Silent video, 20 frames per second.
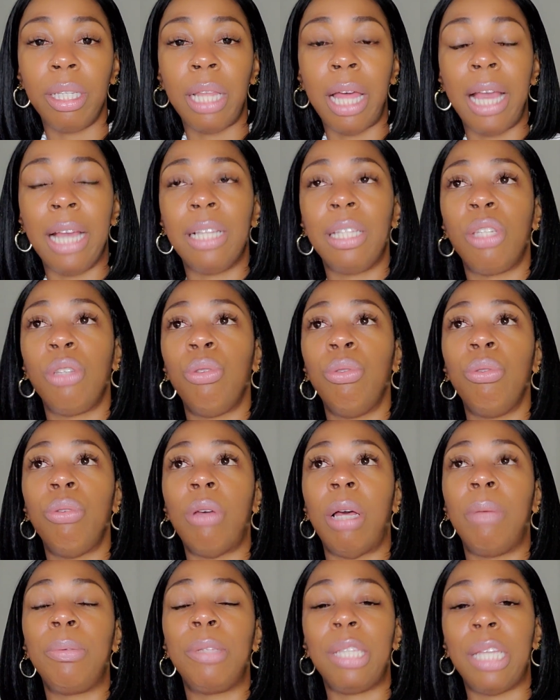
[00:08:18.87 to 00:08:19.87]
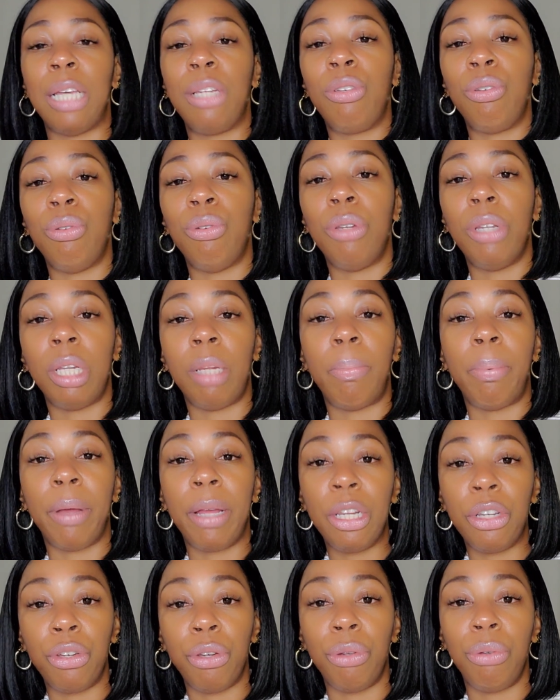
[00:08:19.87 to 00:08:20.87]
like to upset you, to
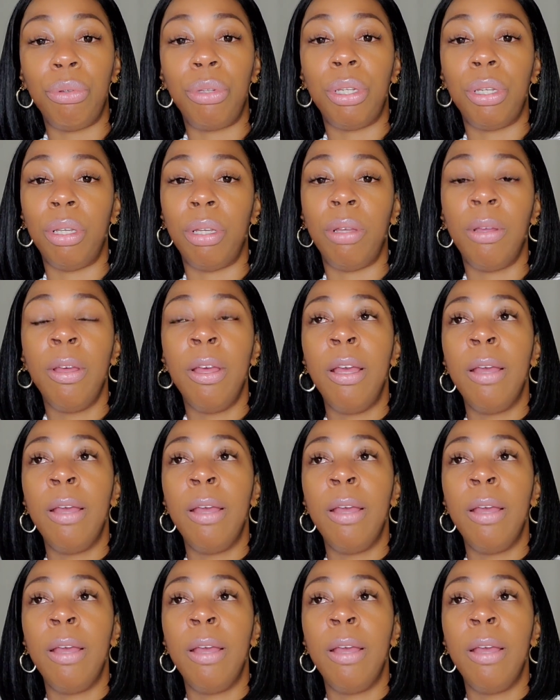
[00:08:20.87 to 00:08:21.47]
depress you, to